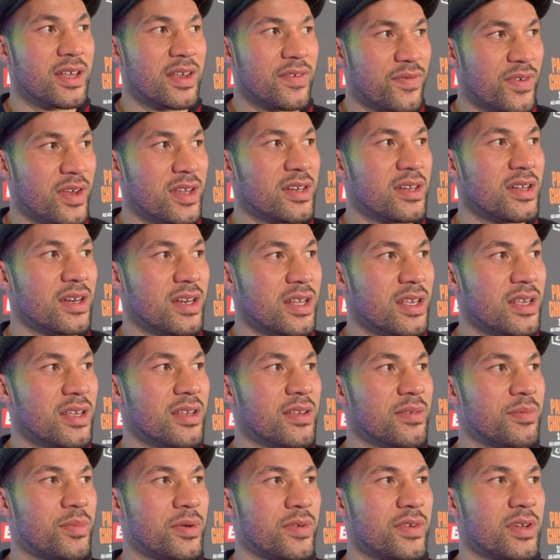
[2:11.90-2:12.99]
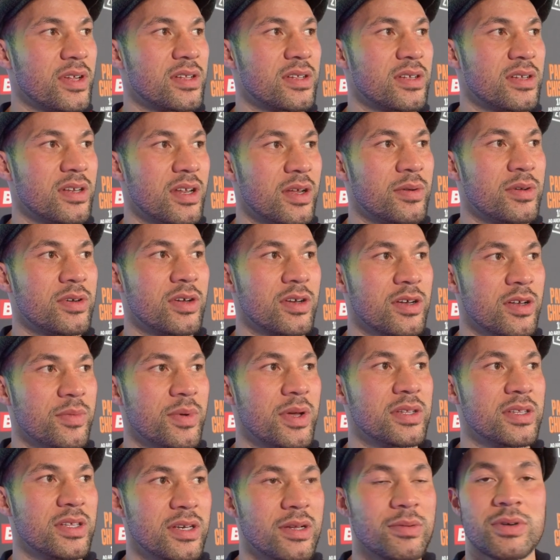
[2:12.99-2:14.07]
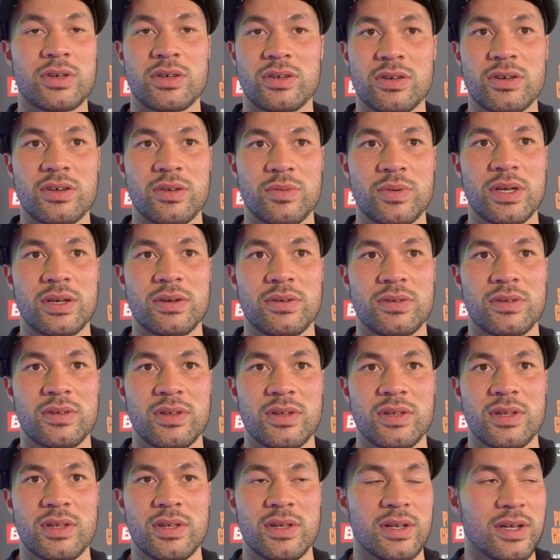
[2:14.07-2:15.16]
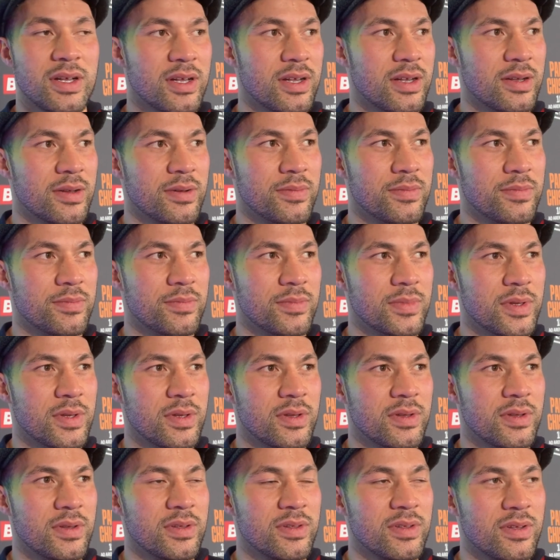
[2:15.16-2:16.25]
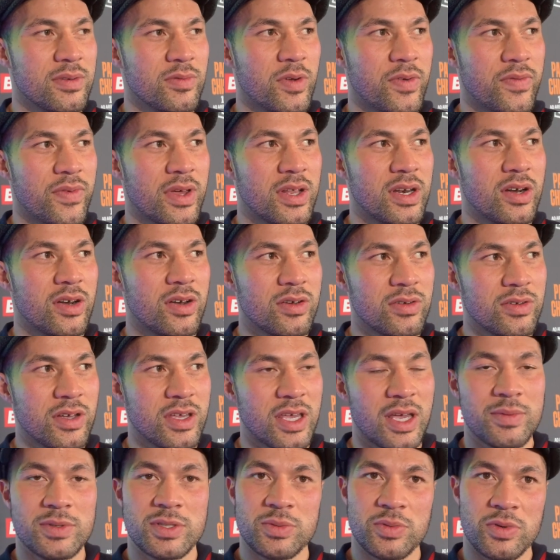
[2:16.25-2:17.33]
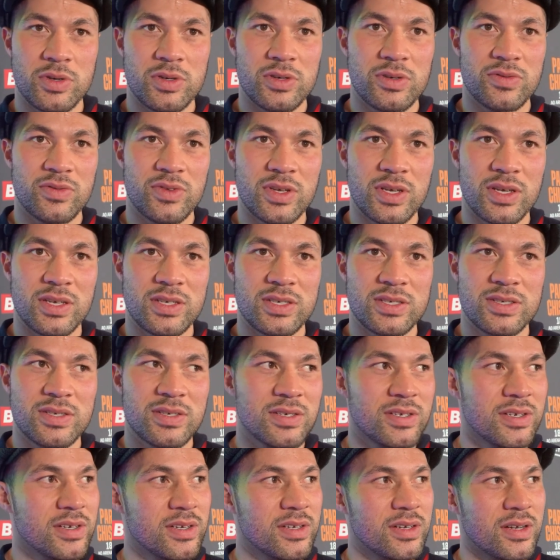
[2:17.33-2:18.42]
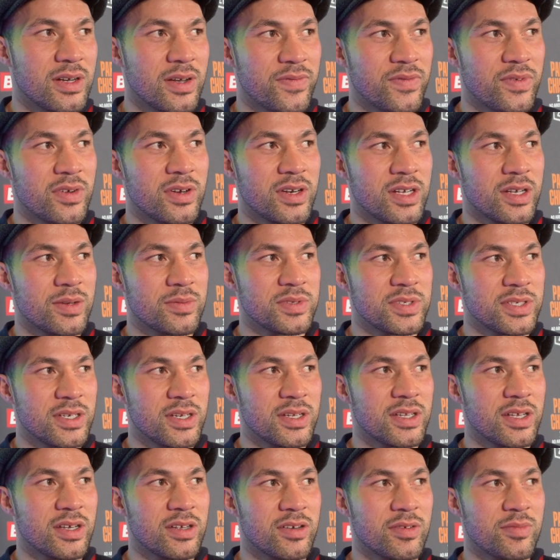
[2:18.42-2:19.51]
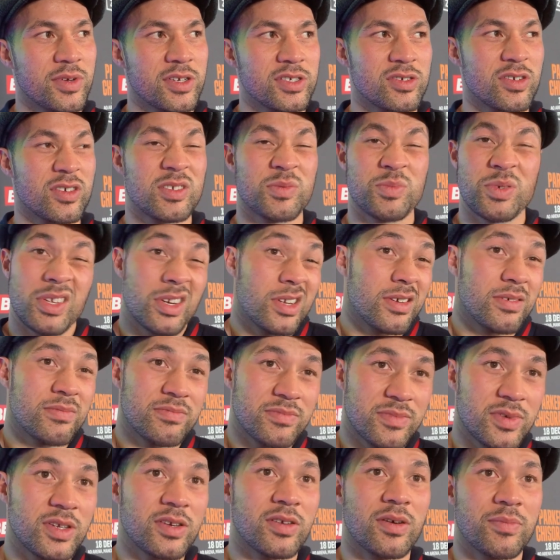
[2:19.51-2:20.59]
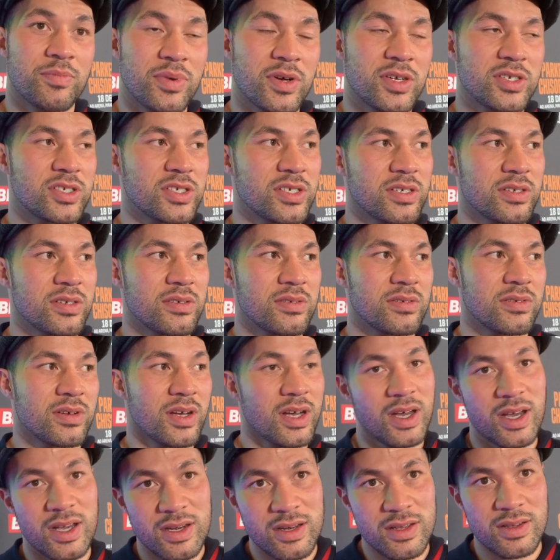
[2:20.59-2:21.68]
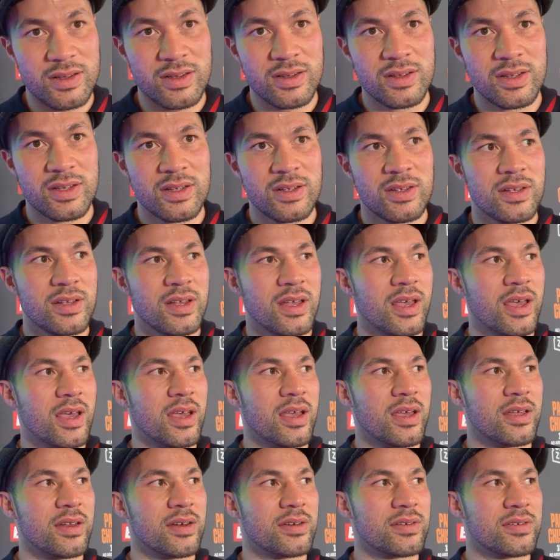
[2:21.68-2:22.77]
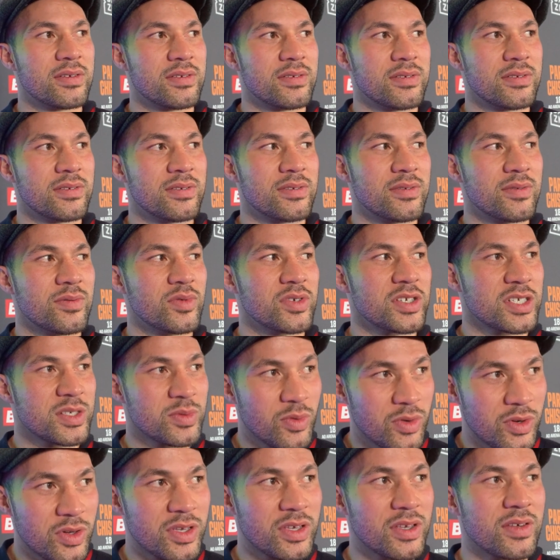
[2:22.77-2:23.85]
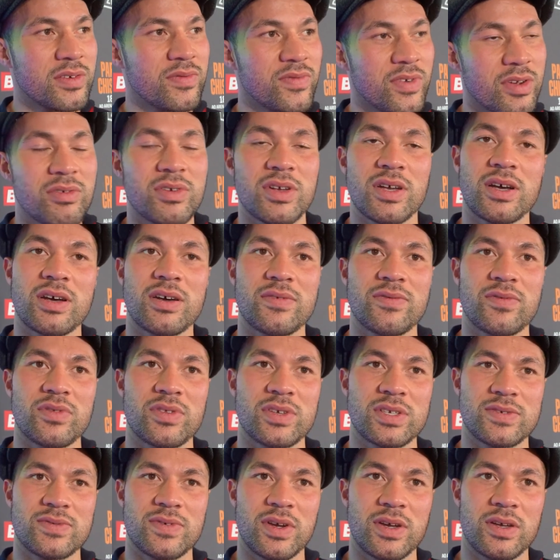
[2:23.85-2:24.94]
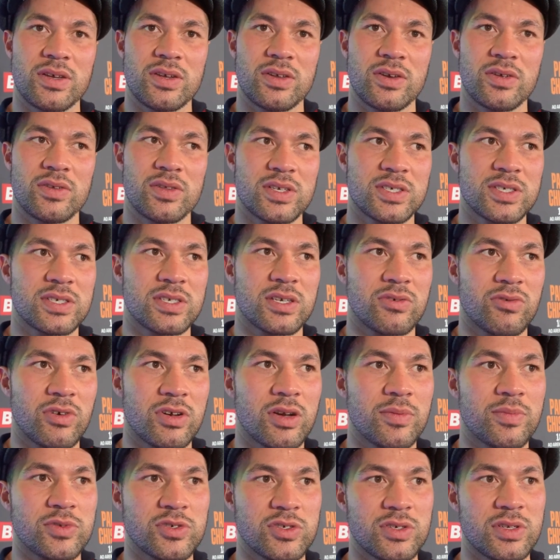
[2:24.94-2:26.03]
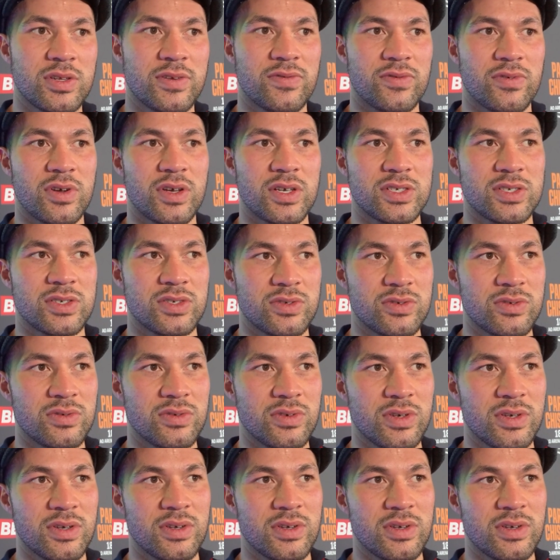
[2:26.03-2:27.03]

If Andy Lee predicted I'm going to knock him out, then I'm going to knock him out. We've had a long camp to work on things. I feel like I'm sitting down on my shots better. You know, I'm punching harder, and we're just working very hard for this fight. You know, this is a great opportunity for us to